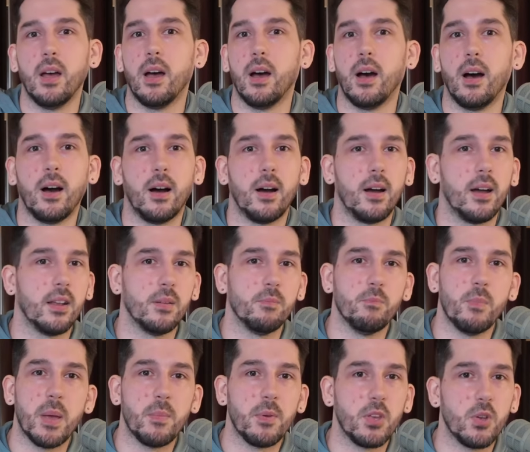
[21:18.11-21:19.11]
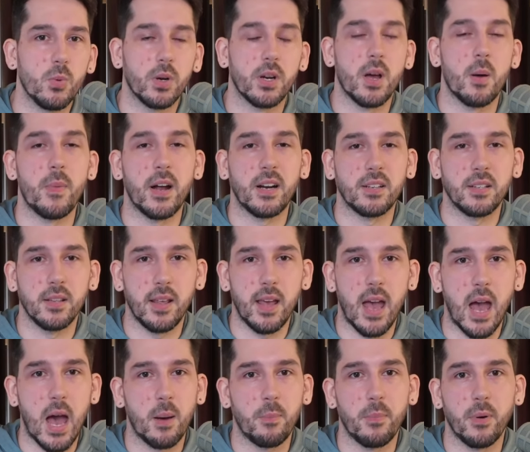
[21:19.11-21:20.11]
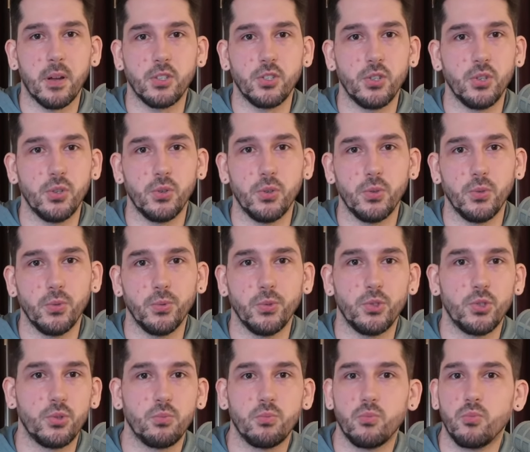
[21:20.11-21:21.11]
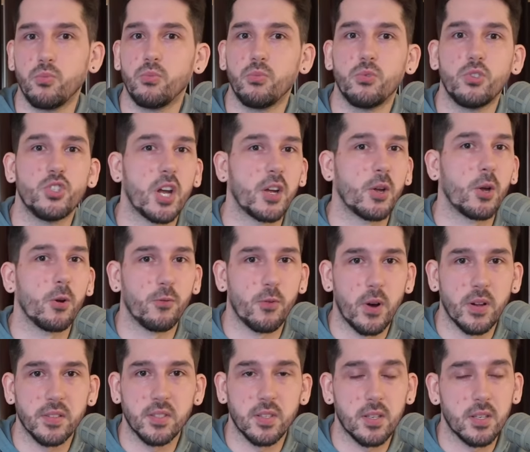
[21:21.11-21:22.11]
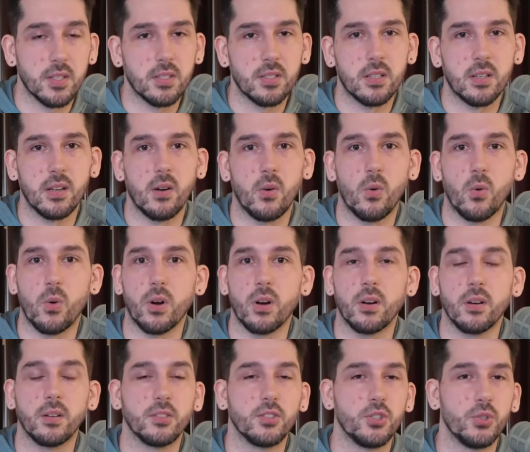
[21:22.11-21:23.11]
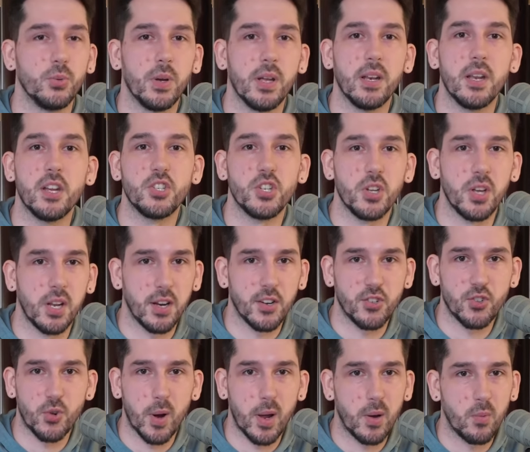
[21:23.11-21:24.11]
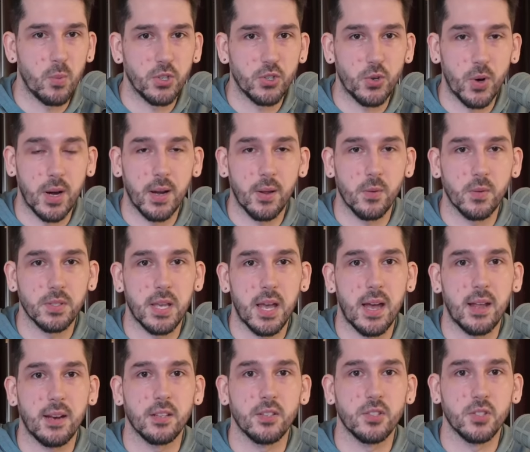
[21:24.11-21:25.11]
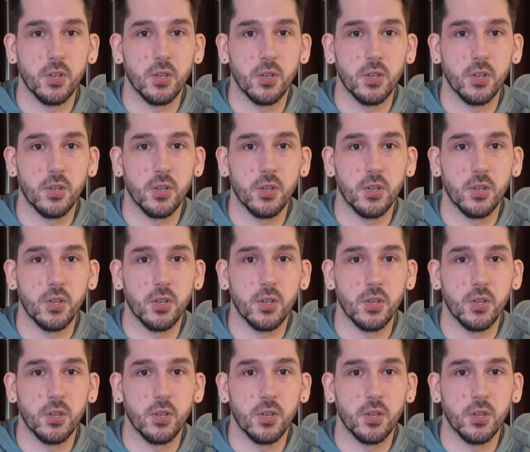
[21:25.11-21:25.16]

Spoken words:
And maybe you would come back to the app to check your friends list or to initiate a trade when trading was added.